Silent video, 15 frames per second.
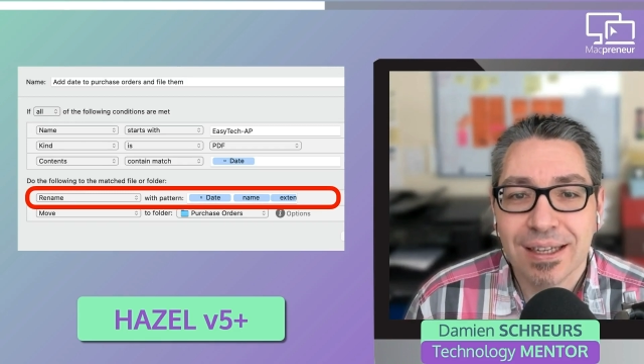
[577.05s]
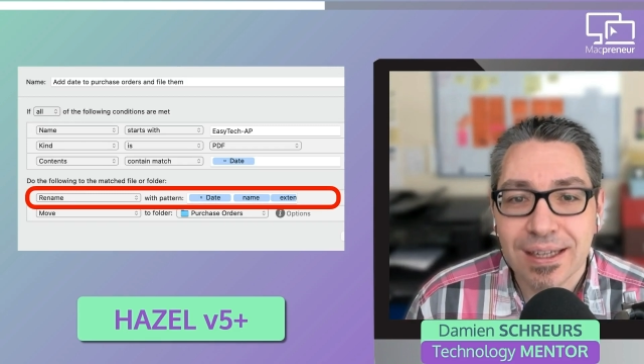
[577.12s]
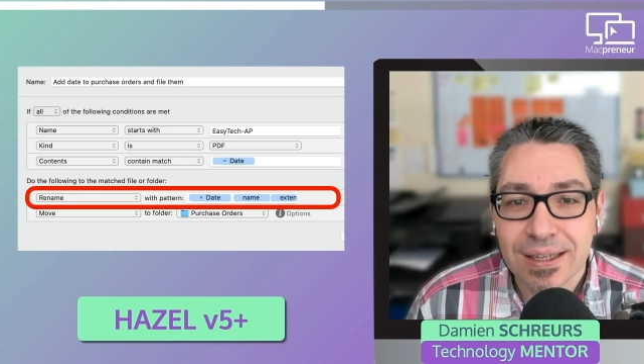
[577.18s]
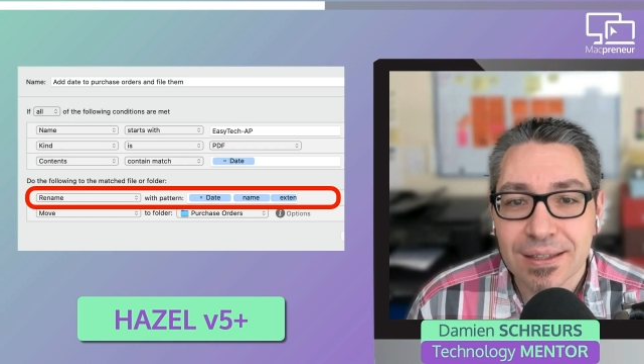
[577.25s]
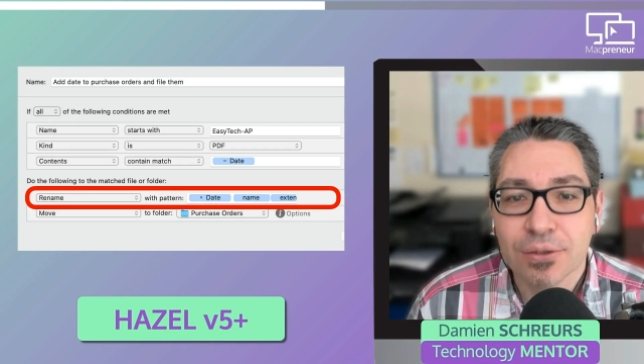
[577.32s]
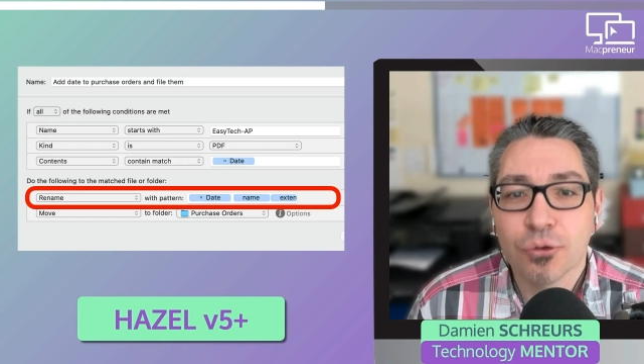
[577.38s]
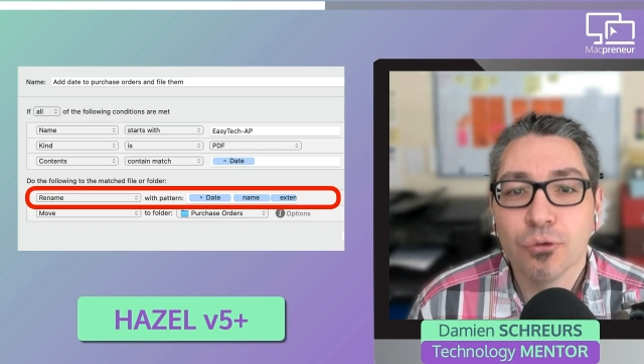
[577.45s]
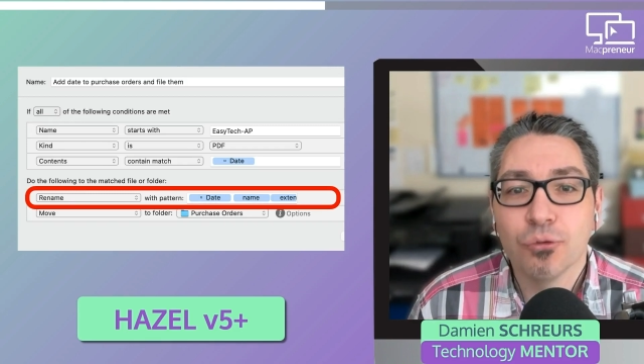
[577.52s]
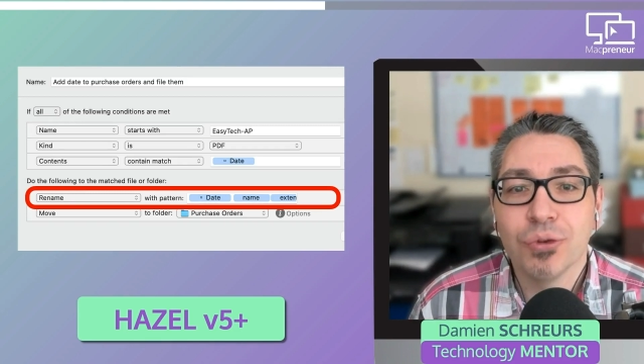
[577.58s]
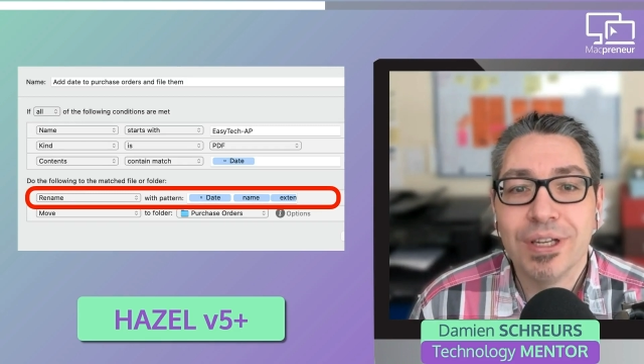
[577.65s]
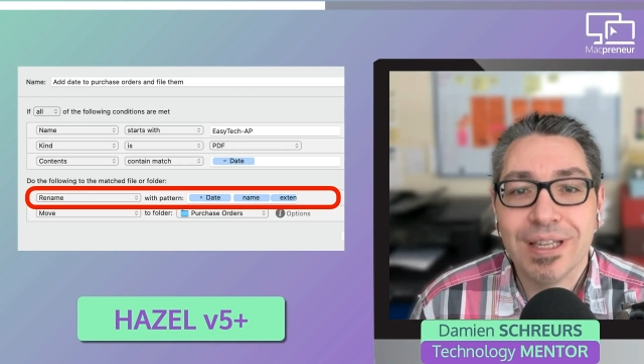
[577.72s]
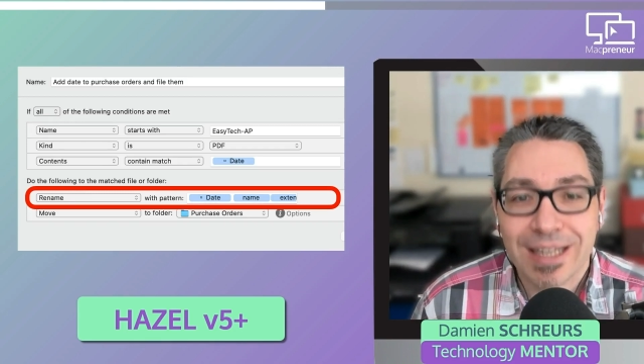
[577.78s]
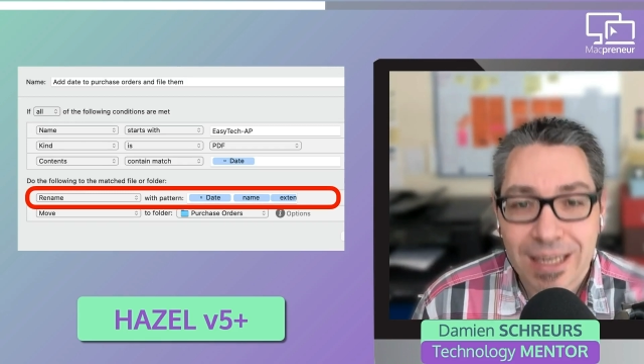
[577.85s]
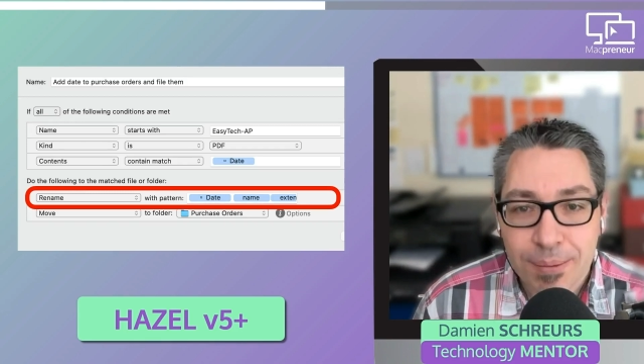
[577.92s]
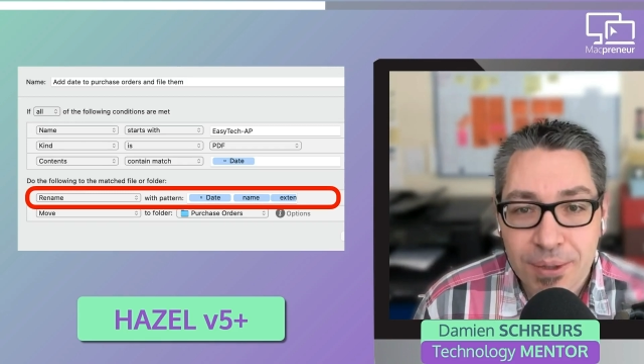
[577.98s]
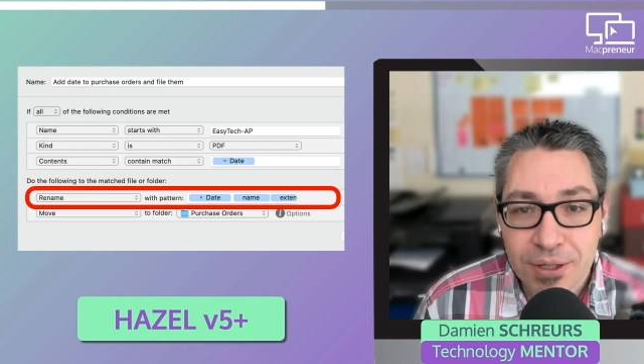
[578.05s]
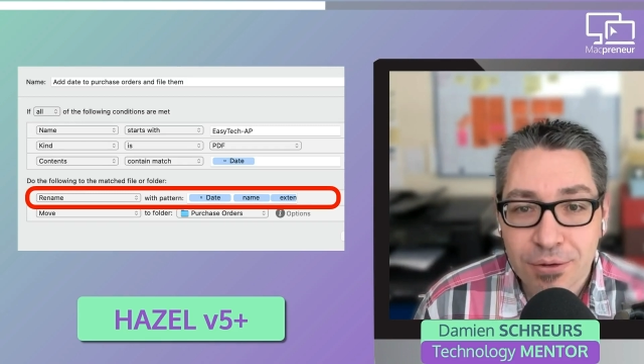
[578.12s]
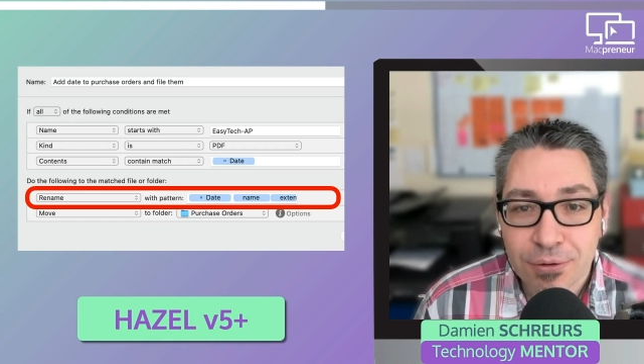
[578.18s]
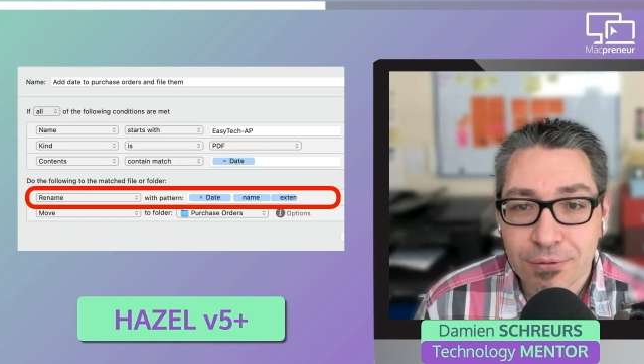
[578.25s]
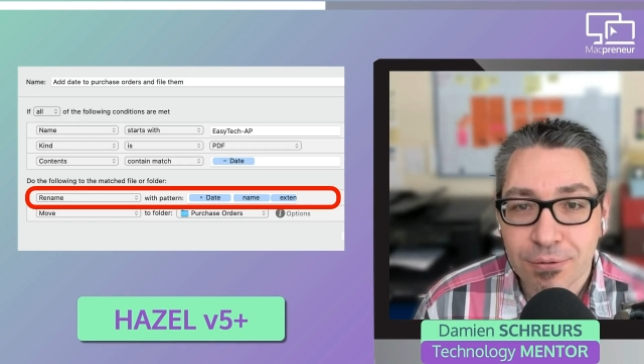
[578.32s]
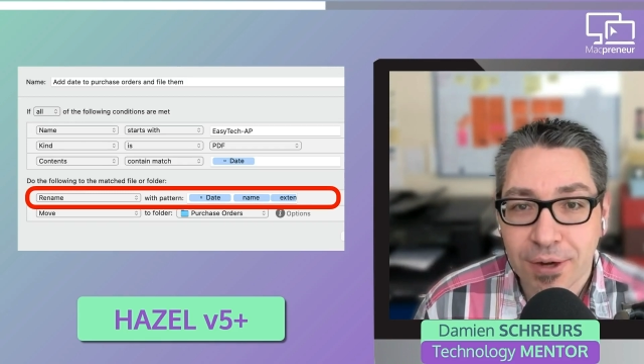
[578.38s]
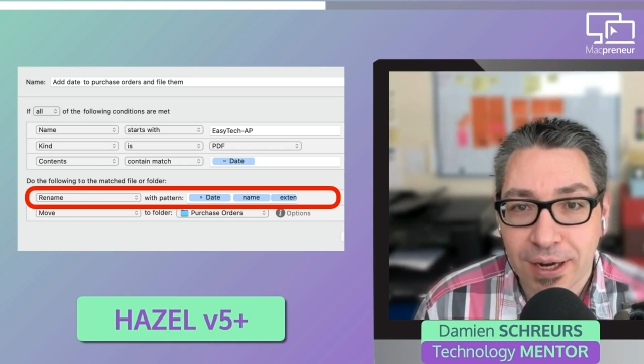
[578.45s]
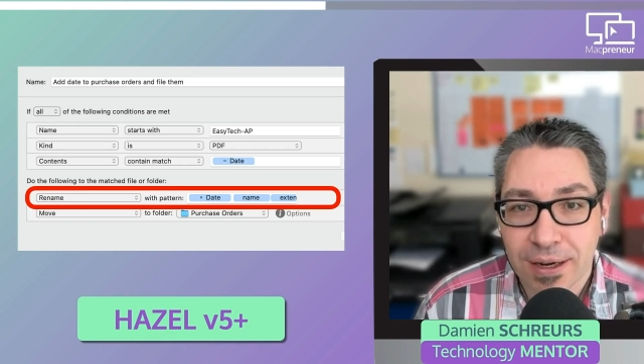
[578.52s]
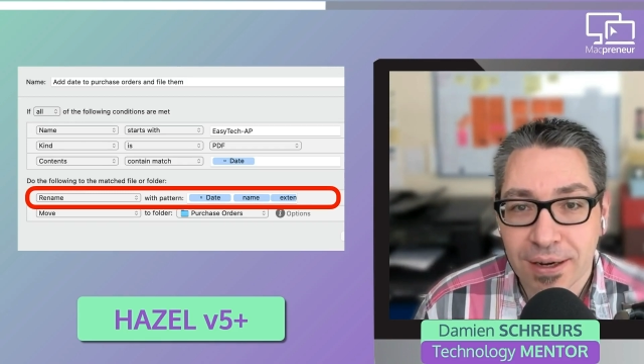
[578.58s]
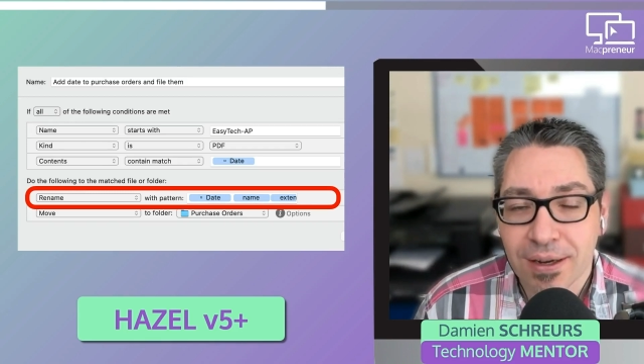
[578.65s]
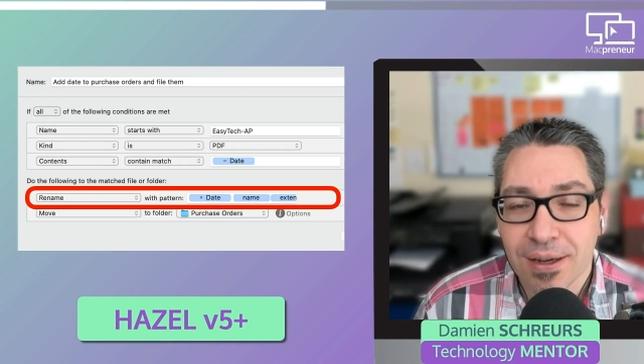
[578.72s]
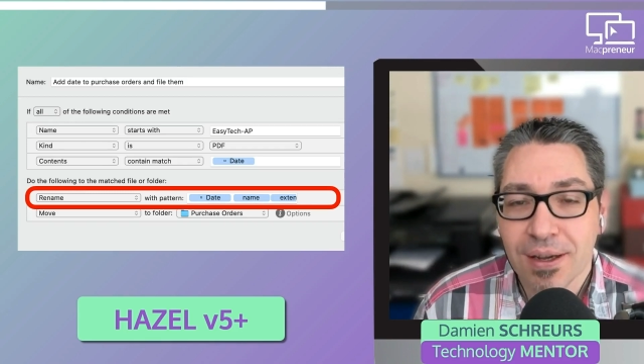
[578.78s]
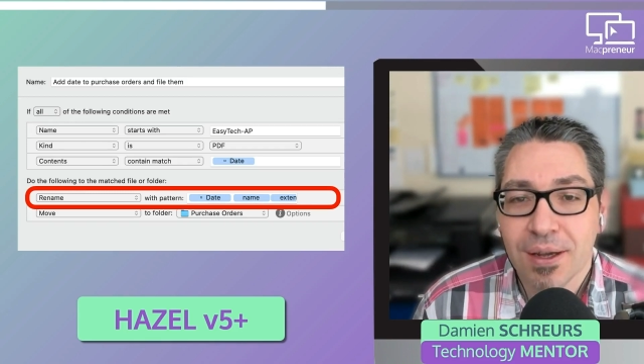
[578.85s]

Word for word: in renaming the file